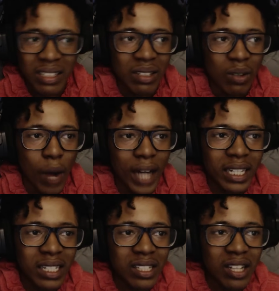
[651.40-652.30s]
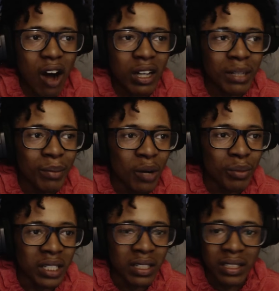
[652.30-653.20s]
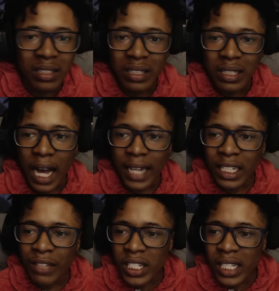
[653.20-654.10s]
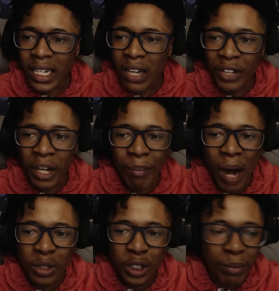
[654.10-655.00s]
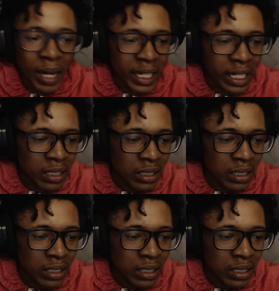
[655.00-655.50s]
Why niggas talking about me? I didn't even say nothing about you, my nigga.